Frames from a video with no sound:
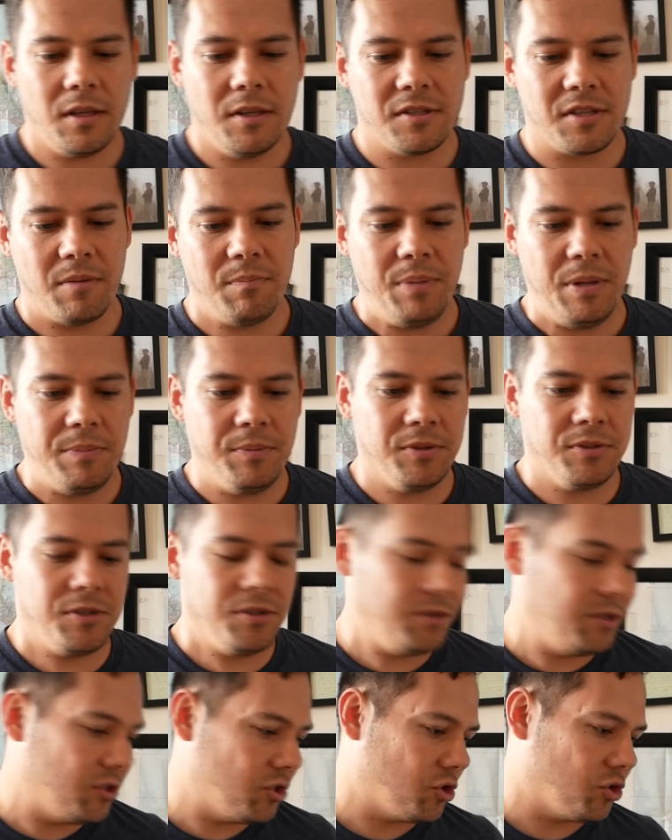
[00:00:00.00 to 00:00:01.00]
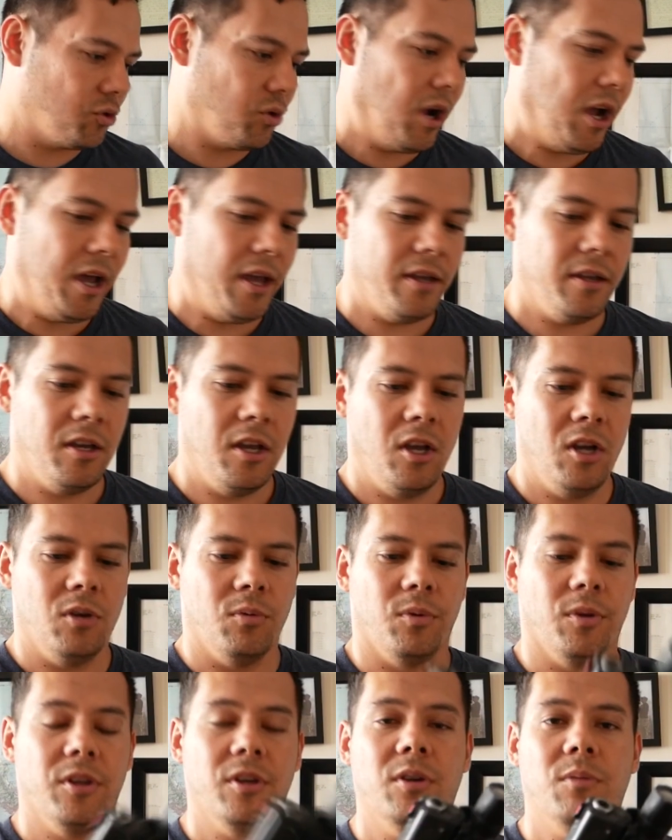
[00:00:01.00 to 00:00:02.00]
Some people do this dry,
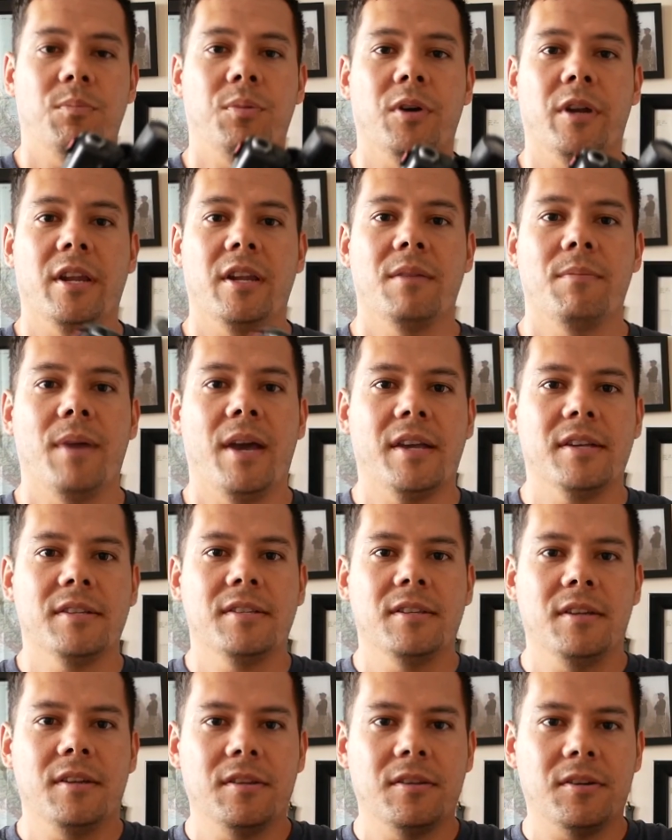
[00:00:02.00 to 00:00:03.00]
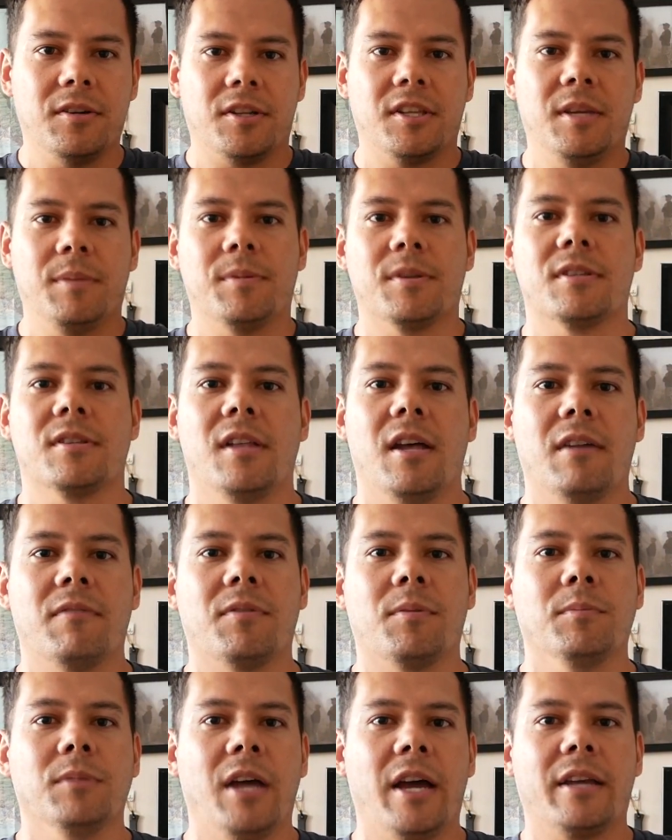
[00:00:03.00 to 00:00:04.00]
where they don't put any magazine in there, keep the slide
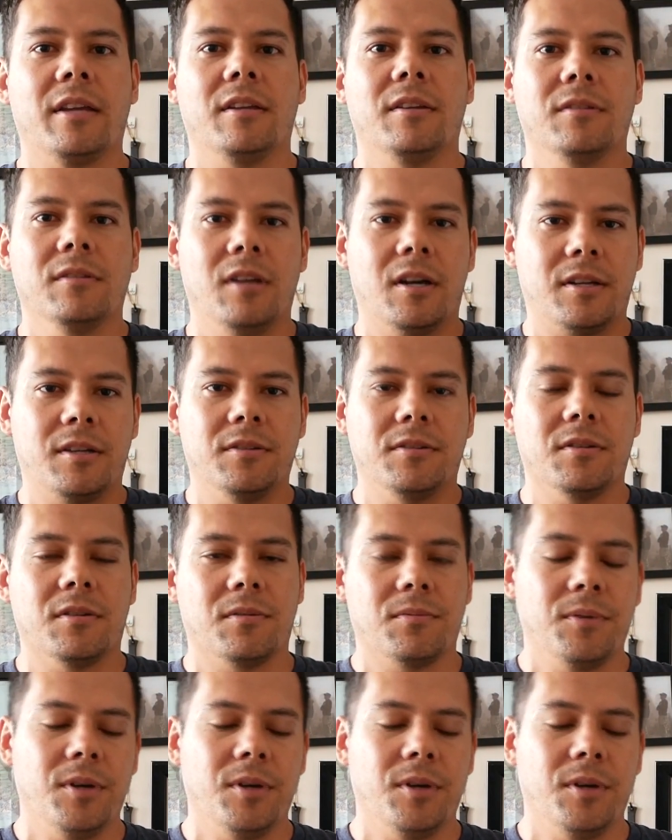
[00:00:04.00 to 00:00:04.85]
from blocking to the